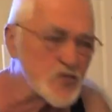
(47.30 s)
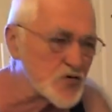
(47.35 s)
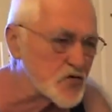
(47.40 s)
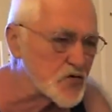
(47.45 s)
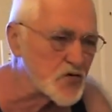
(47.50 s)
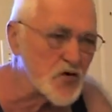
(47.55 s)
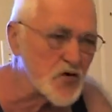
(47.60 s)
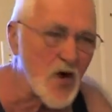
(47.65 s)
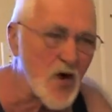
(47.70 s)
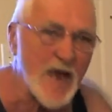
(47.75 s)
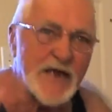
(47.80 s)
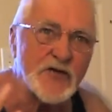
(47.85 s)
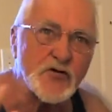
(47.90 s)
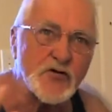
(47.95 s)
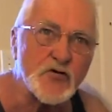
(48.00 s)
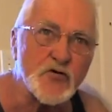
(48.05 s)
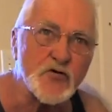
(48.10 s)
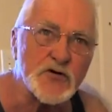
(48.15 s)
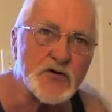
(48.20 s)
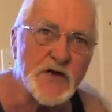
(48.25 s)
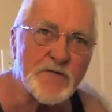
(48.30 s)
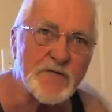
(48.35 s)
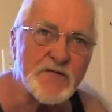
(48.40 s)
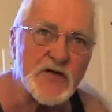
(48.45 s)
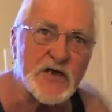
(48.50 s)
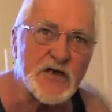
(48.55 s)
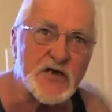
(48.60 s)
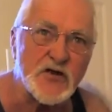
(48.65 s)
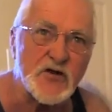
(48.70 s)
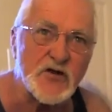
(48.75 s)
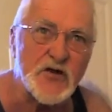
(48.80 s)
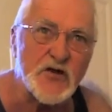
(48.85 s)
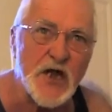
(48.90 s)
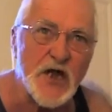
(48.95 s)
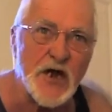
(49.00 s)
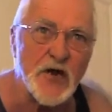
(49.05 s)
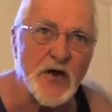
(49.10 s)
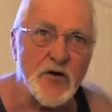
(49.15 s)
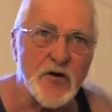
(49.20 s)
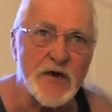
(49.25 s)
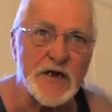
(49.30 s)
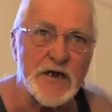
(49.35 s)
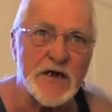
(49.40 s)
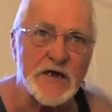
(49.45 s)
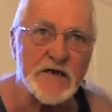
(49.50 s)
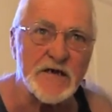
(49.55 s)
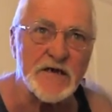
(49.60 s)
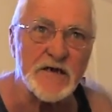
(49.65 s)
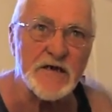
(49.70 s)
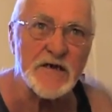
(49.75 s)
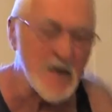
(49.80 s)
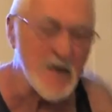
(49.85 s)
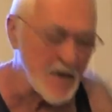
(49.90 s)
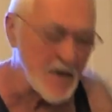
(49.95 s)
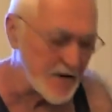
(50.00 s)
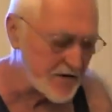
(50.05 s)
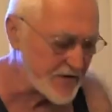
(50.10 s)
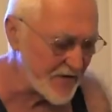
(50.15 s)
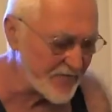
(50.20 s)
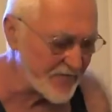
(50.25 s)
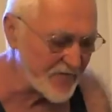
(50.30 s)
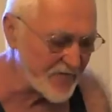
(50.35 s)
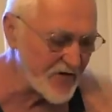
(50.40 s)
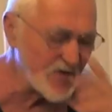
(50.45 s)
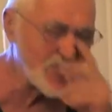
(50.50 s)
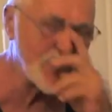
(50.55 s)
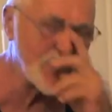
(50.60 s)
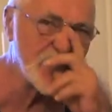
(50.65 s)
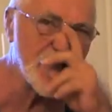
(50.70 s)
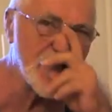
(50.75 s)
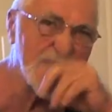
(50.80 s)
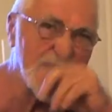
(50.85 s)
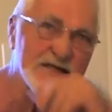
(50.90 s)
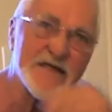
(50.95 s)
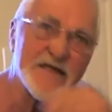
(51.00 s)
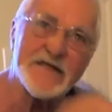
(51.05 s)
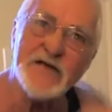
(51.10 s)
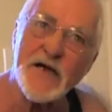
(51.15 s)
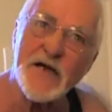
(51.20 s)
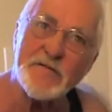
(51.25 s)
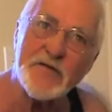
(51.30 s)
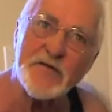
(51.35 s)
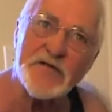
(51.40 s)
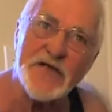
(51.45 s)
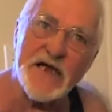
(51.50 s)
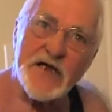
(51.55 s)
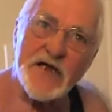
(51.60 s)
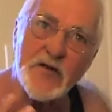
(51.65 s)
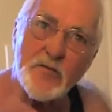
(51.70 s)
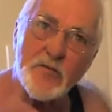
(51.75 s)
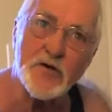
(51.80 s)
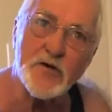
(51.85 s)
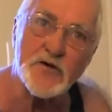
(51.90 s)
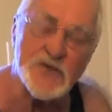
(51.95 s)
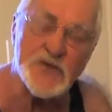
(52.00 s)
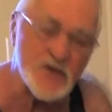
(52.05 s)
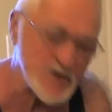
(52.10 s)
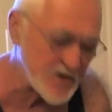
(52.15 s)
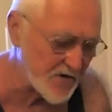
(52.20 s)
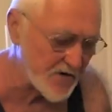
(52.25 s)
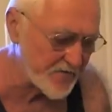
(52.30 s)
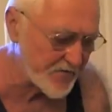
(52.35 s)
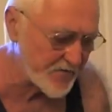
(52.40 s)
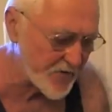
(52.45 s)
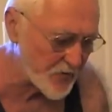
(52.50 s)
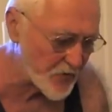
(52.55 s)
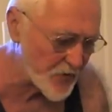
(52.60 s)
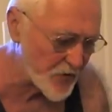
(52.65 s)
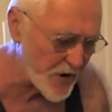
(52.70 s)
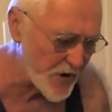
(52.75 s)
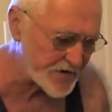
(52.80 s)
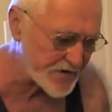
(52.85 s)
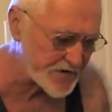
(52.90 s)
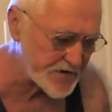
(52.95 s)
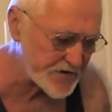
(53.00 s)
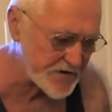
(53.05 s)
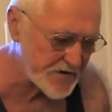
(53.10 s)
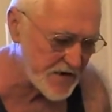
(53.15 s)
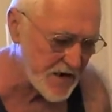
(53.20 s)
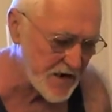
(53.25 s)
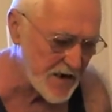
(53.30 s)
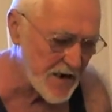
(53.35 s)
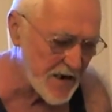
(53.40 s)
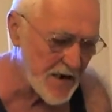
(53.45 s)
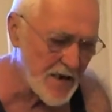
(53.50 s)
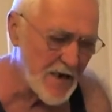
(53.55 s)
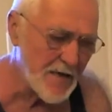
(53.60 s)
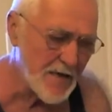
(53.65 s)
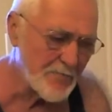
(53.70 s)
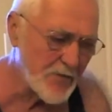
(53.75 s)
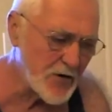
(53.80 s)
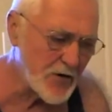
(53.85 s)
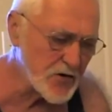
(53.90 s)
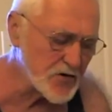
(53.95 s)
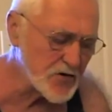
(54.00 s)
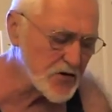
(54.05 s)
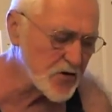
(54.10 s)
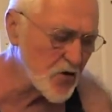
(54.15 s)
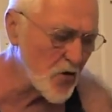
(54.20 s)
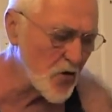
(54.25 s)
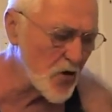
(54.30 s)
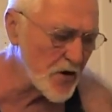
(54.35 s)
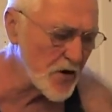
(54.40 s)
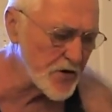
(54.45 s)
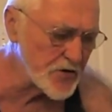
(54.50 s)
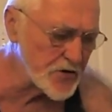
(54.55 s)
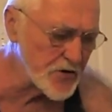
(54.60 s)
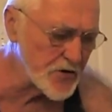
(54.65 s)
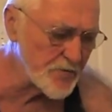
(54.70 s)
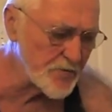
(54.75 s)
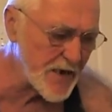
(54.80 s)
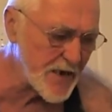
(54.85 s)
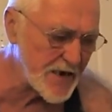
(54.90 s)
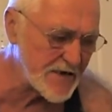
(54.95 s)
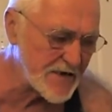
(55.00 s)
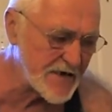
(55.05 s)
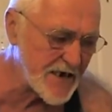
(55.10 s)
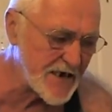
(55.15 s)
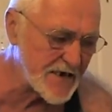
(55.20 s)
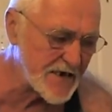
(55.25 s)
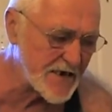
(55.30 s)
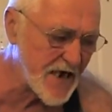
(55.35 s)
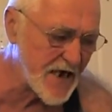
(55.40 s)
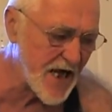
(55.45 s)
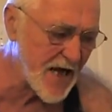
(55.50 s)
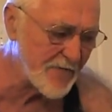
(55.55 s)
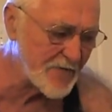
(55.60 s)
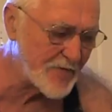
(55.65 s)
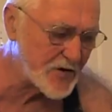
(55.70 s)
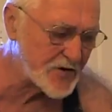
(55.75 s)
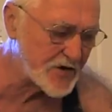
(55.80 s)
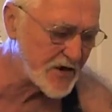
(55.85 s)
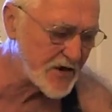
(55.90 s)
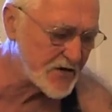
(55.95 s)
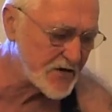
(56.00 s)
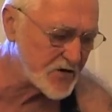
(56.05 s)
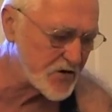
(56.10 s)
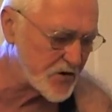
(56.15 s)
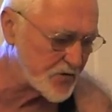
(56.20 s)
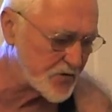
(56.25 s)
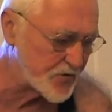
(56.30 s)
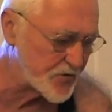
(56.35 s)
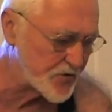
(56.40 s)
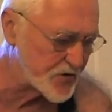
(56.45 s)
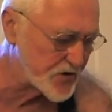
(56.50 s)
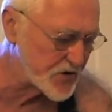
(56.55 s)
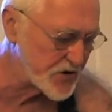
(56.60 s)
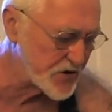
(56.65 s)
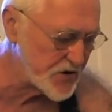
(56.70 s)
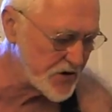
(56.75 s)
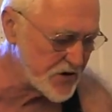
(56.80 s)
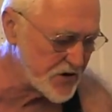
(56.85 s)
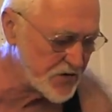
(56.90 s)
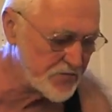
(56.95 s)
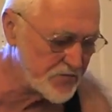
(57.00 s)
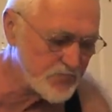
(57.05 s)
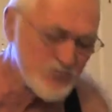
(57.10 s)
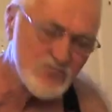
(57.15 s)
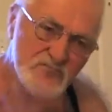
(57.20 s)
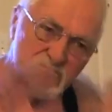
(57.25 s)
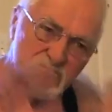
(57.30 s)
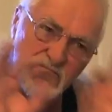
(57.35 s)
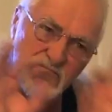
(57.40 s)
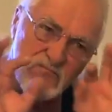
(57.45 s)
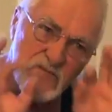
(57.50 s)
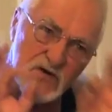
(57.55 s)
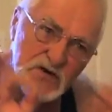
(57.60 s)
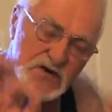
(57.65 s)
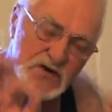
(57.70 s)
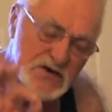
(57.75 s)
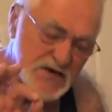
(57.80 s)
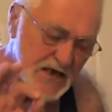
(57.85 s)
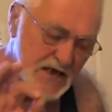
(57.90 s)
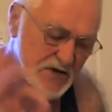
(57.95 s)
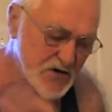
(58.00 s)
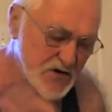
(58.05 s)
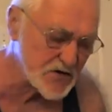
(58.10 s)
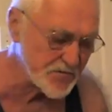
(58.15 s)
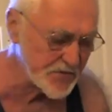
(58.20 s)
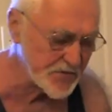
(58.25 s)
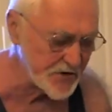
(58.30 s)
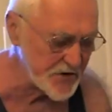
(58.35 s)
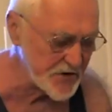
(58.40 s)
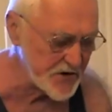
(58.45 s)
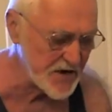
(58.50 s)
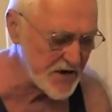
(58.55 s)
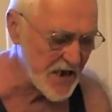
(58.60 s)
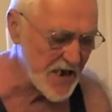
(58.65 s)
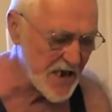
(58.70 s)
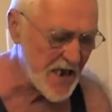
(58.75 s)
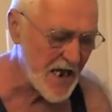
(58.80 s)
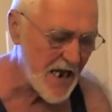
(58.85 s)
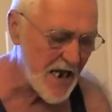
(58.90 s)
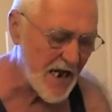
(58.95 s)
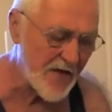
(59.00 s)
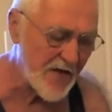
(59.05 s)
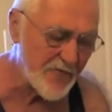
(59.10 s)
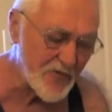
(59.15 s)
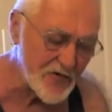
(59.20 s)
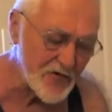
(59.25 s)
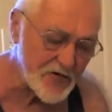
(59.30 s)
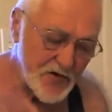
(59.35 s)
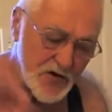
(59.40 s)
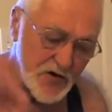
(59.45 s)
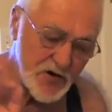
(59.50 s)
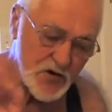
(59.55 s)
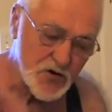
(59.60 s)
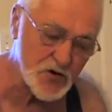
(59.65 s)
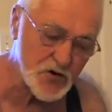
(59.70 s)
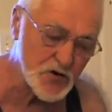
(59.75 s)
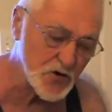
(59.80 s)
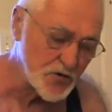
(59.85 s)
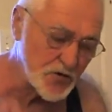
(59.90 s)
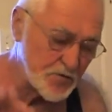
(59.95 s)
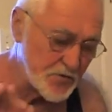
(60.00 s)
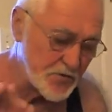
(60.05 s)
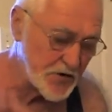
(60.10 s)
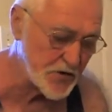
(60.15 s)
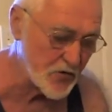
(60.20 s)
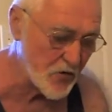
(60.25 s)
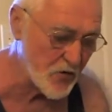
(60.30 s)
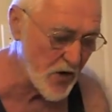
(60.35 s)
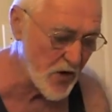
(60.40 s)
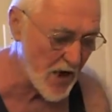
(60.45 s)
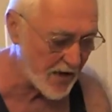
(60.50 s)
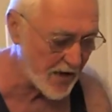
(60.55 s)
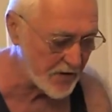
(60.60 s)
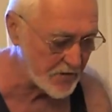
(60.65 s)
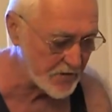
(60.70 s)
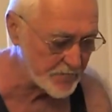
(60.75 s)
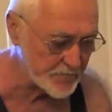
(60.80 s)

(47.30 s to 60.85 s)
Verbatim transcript: try and do something daring. Definitely not the type of day to put yourself at risk. But as long as you maintain common sense and proceed sensibly, everything should be well.